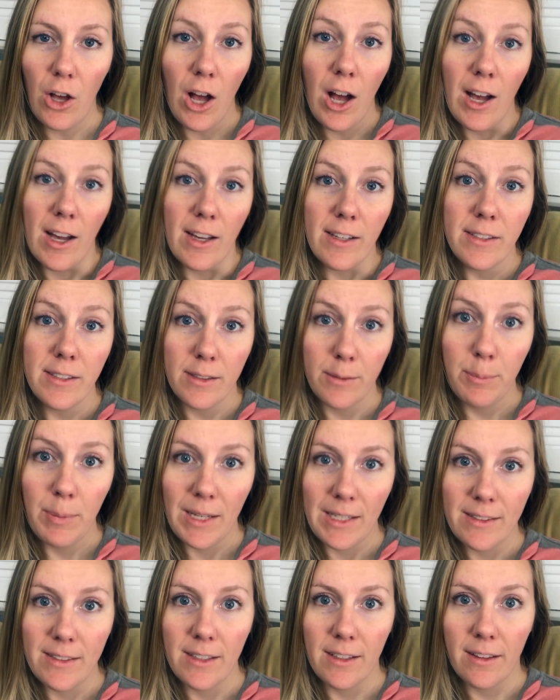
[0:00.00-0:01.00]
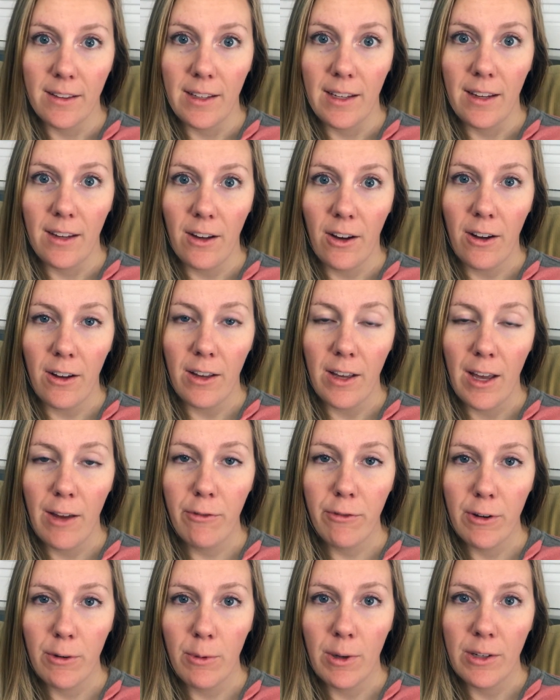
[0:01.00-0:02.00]
us, basically,
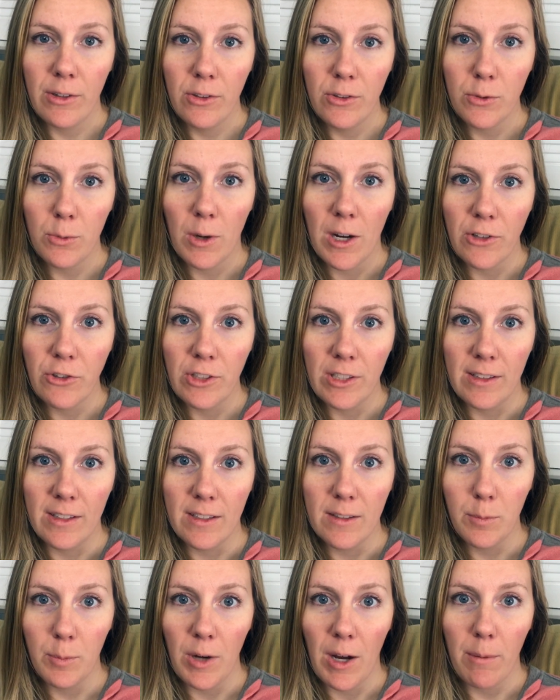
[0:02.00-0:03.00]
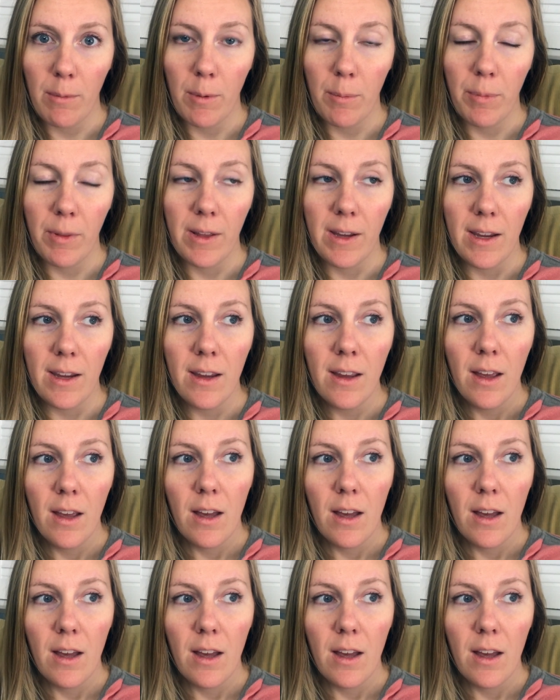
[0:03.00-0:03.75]
everyone who's watching this probably,